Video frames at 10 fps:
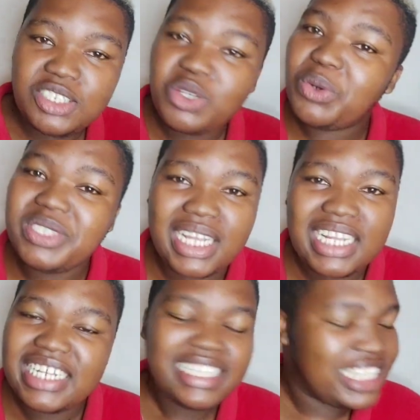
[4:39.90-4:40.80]

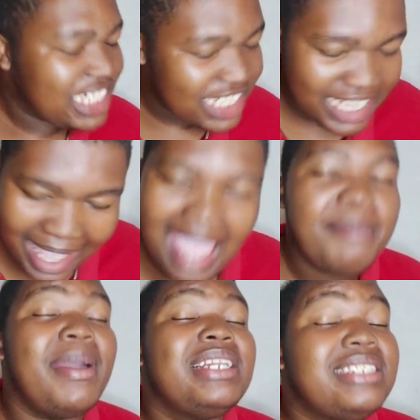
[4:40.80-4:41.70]
Doja
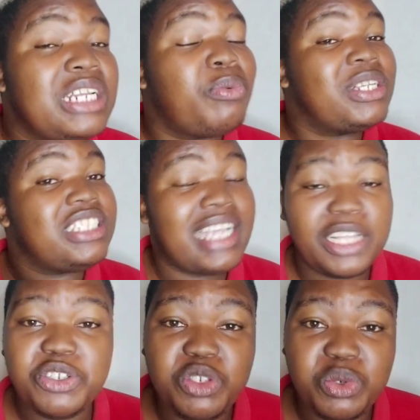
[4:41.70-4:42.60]
came and did what she
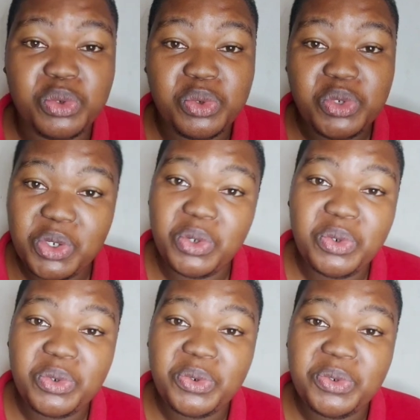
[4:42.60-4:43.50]
had to do, you
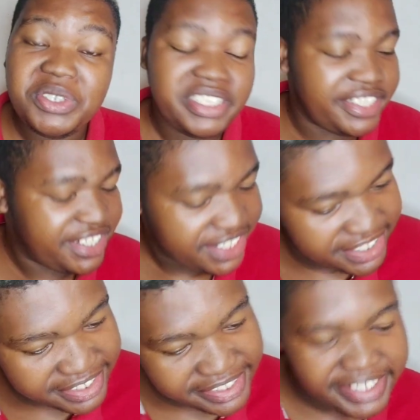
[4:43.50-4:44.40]
know. She
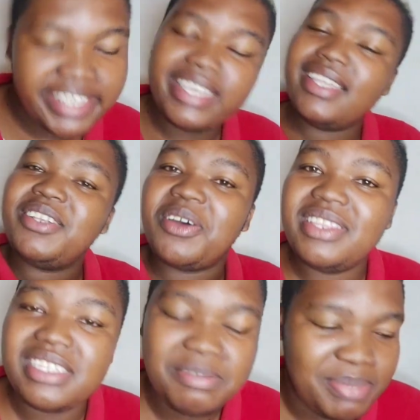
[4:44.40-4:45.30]
slid
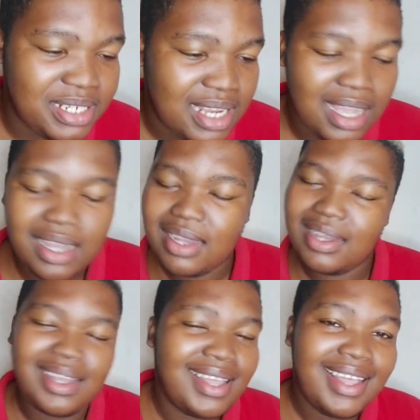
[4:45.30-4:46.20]
on this beat.
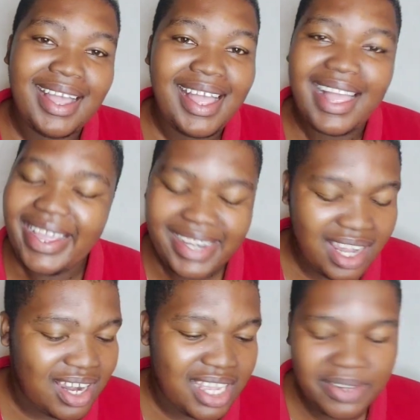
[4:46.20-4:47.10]
Ah, I
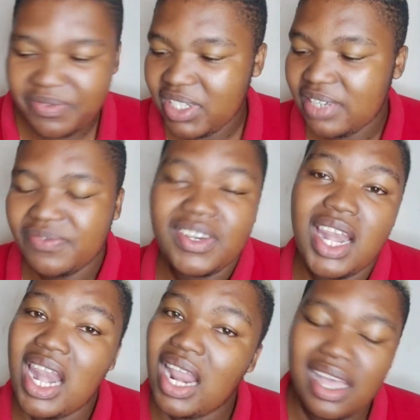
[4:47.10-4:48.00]
love, love,
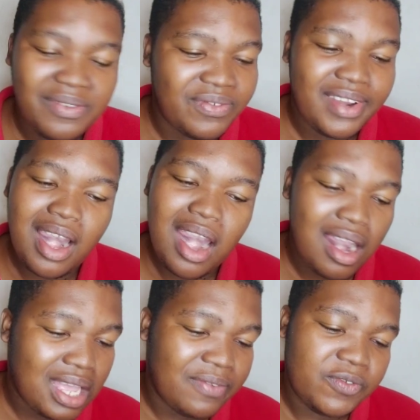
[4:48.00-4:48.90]
love,
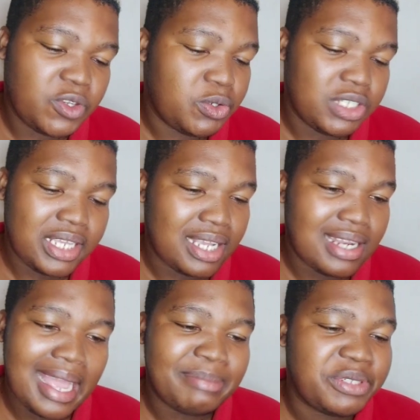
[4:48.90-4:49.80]
love Doja
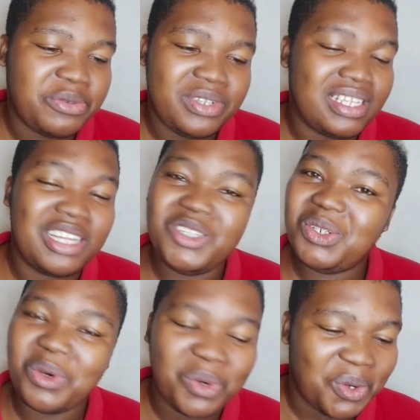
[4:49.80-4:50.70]
Cat. I absolutely
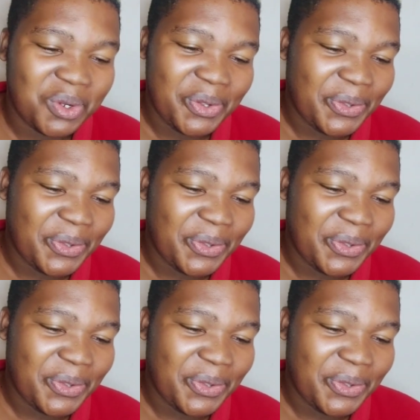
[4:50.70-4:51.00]
adore